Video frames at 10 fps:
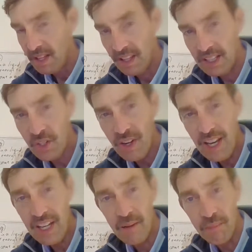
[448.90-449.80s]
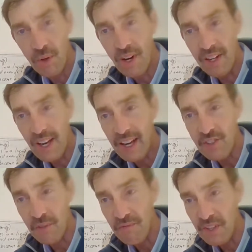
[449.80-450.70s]
Lick your hand and blow on it. How
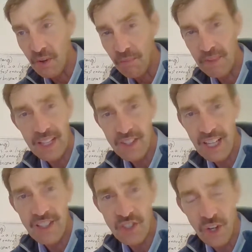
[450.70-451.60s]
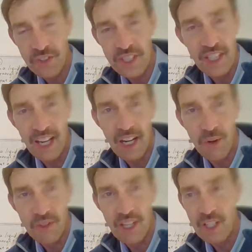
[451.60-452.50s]
does it feel? Not salty, not
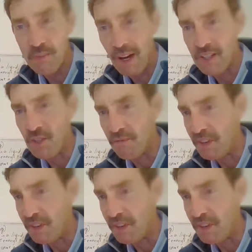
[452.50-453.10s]
how it tastes, but how does it